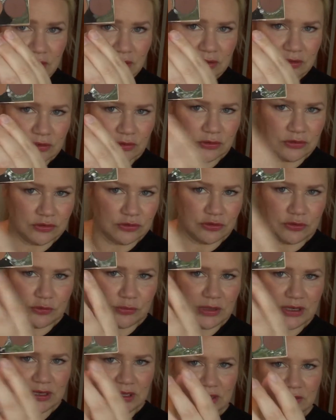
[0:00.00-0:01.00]
Not too
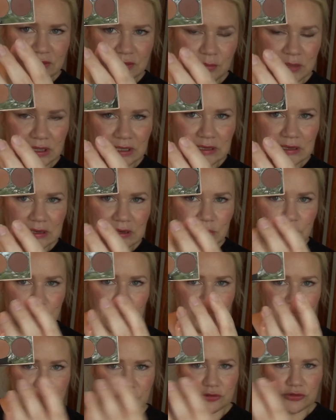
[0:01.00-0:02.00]
many in the middle, or
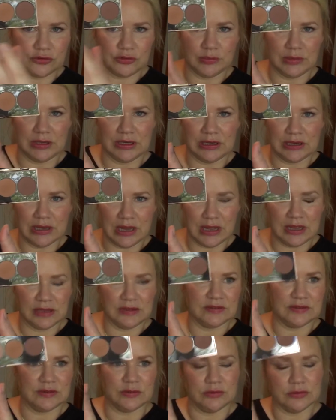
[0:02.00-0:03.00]
not too many
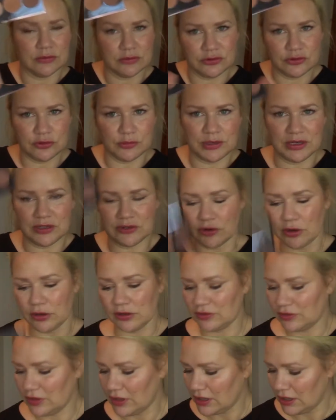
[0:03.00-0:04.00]
lights or too many
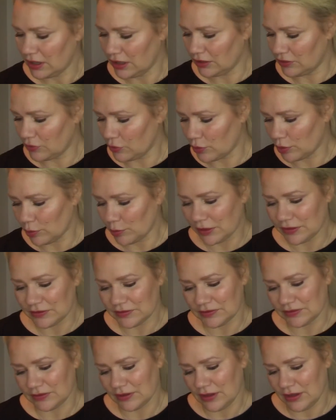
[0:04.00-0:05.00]
darks. It
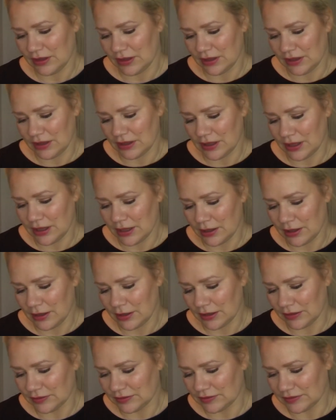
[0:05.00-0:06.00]
always
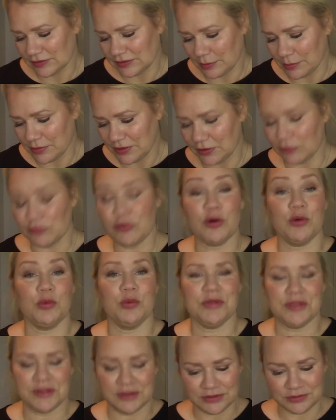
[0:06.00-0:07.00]
is something wrong with
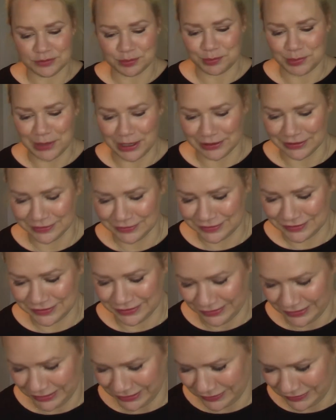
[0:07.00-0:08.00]
these palettes
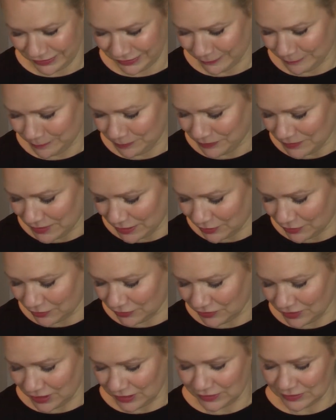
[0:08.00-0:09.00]
that
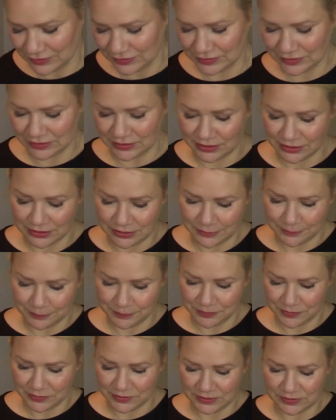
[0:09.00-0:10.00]
contains
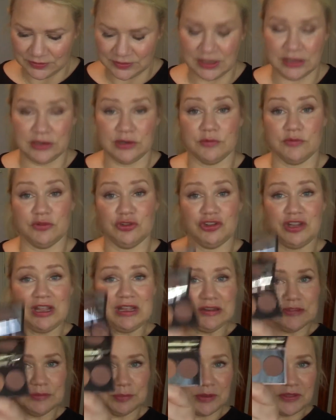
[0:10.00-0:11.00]
these kind of
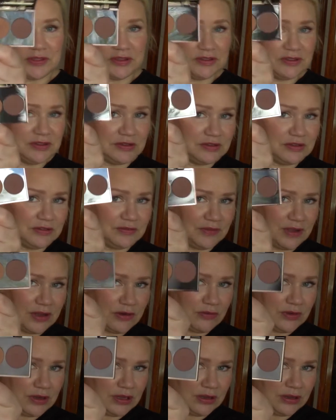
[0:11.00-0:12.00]
shades, but this is
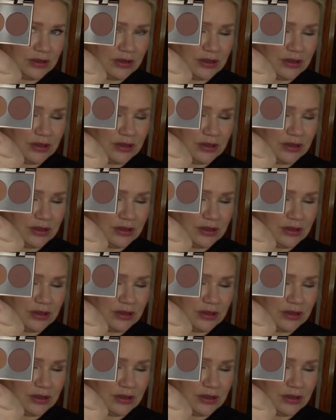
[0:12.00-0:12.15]
very